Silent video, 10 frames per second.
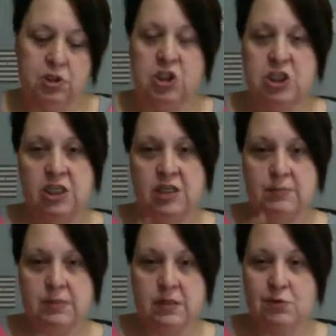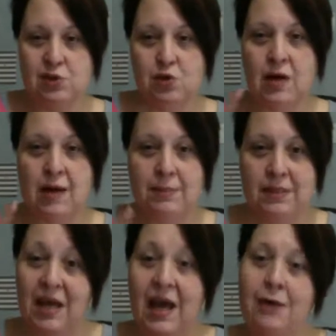chips, there was crap in the
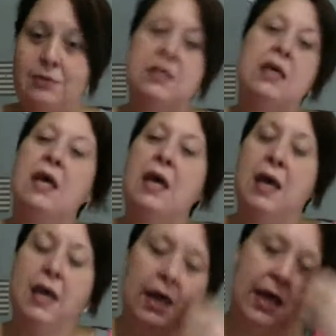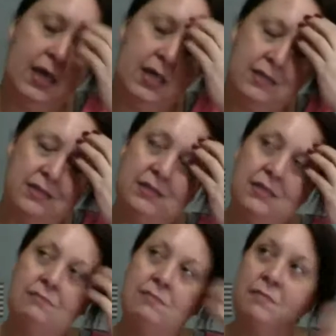house, and
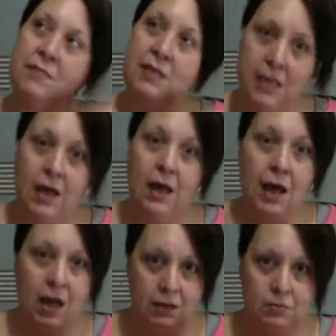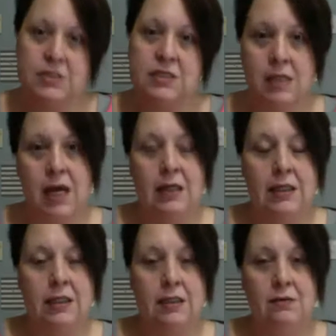yeah, I was
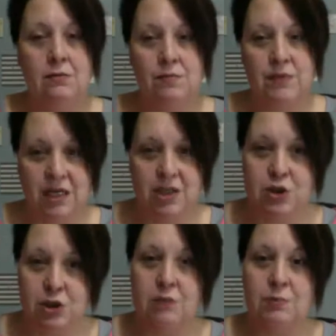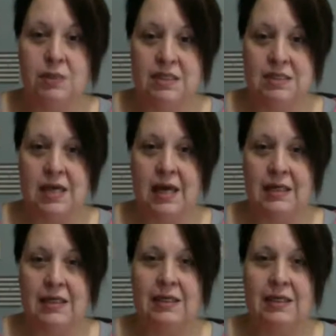snacking, but I shouldn't have been snacking,